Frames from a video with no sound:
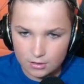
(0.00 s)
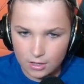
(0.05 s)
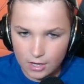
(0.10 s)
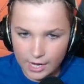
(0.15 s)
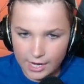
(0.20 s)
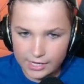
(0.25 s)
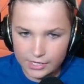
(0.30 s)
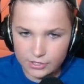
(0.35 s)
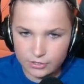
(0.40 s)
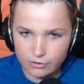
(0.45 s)
be
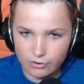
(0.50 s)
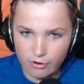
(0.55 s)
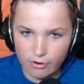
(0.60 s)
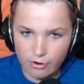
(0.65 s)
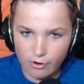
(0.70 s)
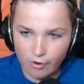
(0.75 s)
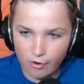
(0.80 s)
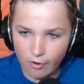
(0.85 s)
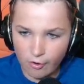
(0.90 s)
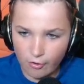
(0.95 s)
interesting. I
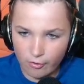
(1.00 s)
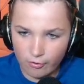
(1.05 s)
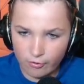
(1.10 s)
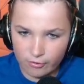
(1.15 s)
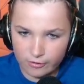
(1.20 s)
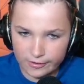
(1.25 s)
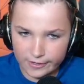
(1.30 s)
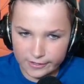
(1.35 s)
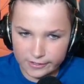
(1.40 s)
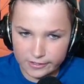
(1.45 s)
know.
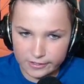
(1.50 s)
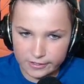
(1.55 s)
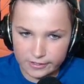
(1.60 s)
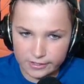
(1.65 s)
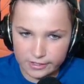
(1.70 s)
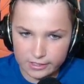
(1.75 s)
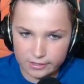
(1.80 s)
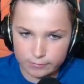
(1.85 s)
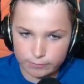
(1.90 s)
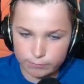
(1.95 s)
Like,
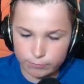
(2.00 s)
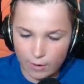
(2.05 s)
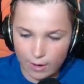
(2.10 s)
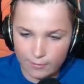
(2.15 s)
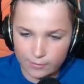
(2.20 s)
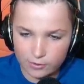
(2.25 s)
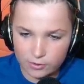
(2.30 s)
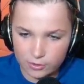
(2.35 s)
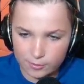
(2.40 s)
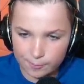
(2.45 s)
he
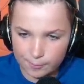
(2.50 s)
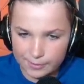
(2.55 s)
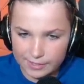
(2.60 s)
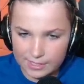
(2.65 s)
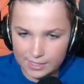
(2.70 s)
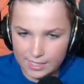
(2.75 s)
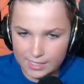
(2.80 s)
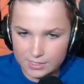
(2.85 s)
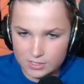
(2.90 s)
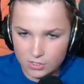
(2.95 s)
probably could be
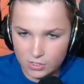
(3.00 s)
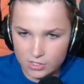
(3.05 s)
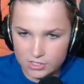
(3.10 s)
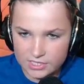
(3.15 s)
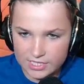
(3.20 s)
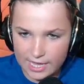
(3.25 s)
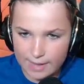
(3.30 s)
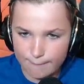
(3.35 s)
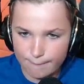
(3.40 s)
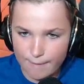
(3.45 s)
like tall as
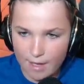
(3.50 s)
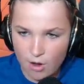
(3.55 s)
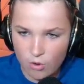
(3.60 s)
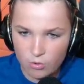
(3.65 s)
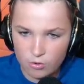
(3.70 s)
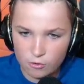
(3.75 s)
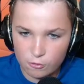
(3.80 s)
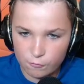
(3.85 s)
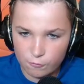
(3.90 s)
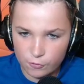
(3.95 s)
that
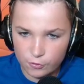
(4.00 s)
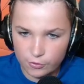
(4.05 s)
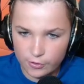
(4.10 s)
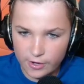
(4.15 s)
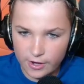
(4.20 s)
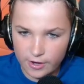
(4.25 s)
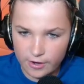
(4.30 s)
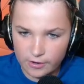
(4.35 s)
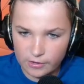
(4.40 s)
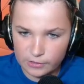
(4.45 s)
mountain over
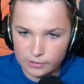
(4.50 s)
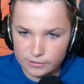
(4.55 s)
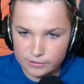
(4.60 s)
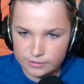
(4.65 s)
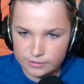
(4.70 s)
there.